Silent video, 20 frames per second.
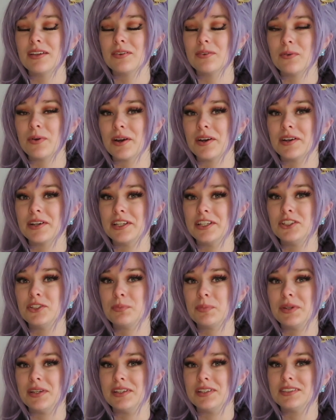where
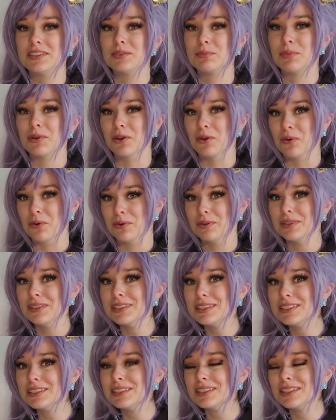each piece
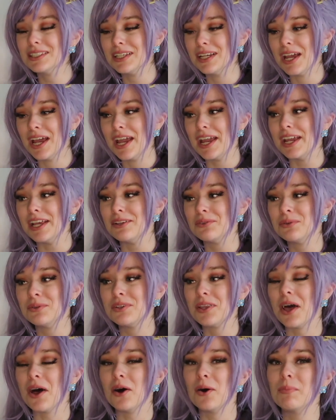belongs. It would
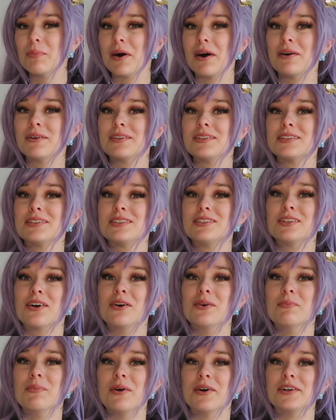help out
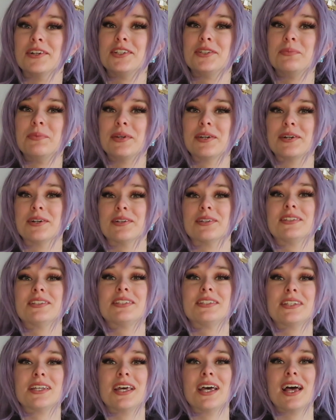so much
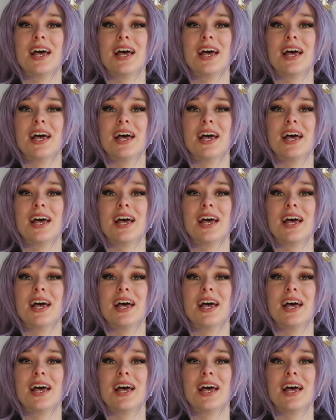because